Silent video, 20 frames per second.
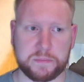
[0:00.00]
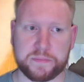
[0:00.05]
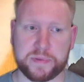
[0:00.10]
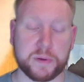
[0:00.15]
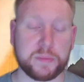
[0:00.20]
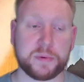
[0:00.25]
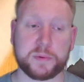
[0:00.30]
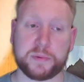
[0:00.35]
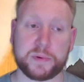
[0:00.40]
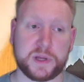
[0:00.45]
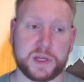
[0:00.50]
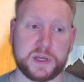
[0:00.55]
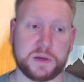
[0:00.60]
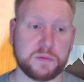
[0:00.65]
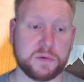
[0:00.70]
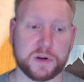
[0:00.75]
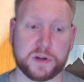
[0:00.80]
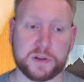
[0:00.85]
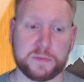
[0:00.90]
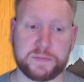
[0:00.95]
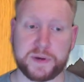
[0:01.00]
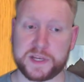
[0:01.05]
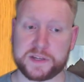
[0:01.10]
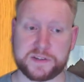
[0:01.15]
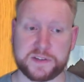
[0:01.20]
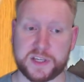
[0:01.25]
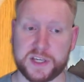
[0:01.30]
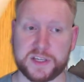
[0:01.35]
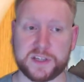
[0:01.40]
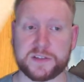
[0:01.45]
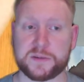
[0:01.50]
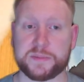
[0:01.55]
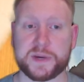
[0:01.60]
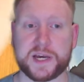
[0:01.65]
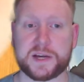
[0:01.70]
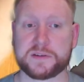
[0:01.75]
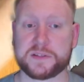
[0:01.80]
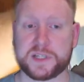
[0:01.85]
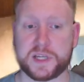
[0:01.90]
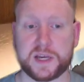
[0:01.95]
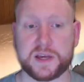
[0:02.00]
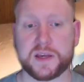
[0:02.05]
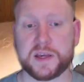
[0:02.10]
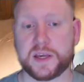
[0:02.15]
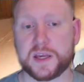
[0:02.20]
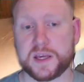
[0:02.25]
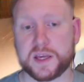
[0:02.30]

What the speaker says: probably one of the best things about it.